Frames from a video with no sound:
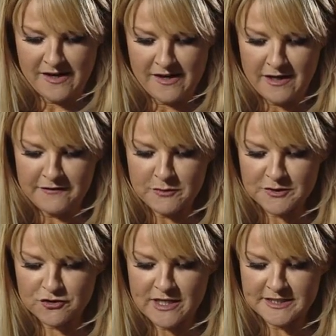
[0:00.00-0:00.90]
If you were
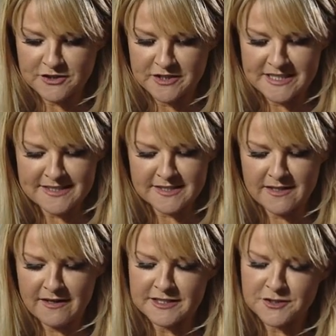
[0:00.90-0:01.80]
stranded on a desert
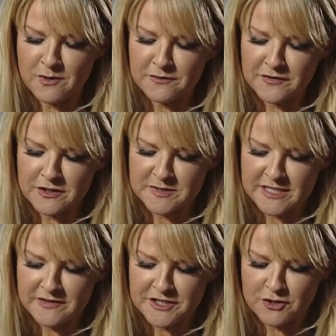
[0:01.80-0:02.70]
island, what film,
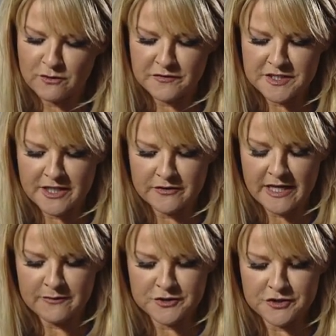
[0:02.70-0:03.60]
TV show, or video
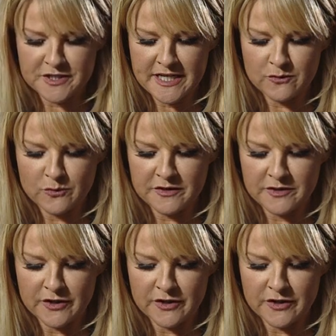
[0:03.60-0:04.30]
game would you take with